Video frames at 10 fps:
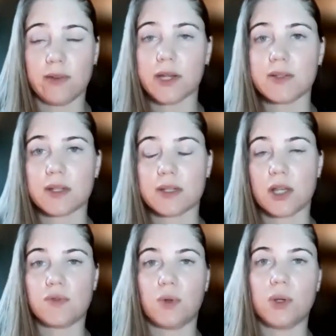very
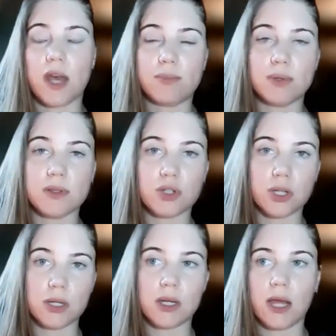successful in that
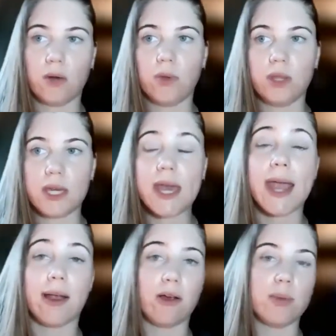position, and really
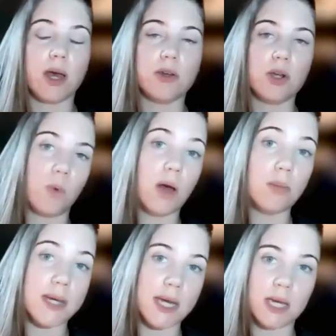care about your
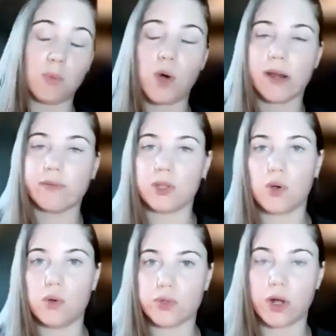well-being and whatever the
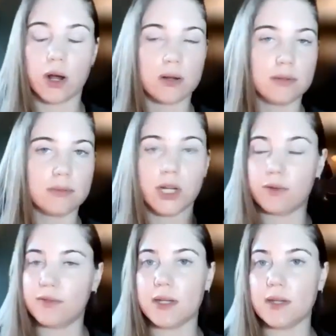goals are,
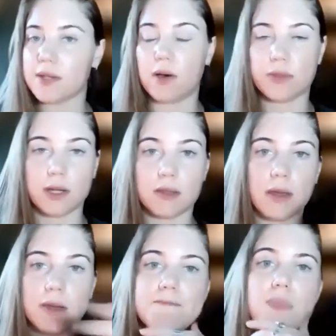fitness, health,
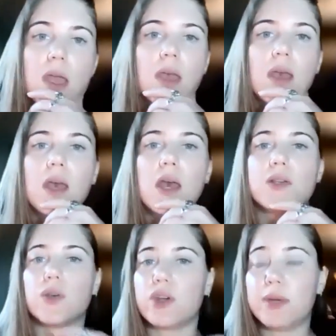anything.
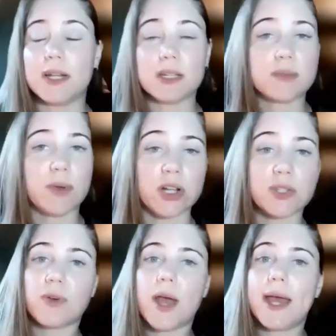So it could be an
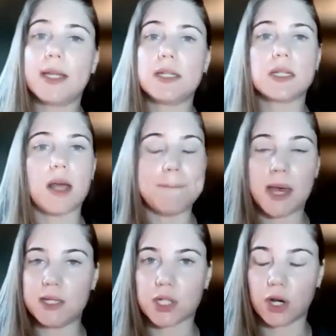experienced friend, a
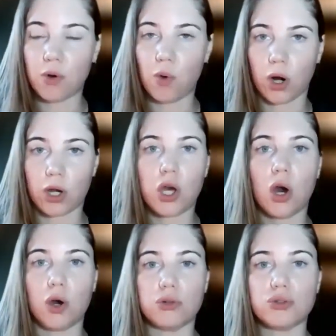mentor, or
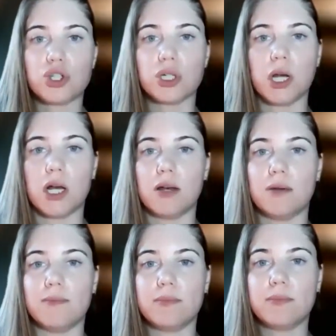coach,
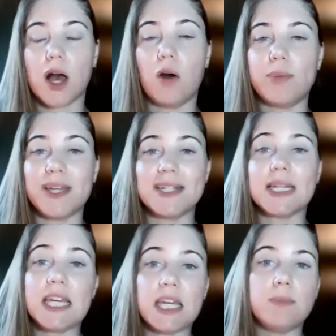helping
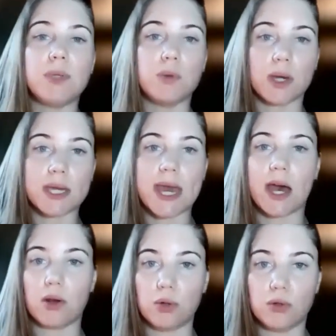to keep you
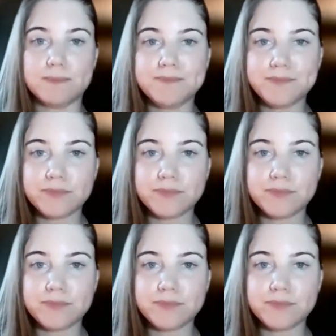accountable.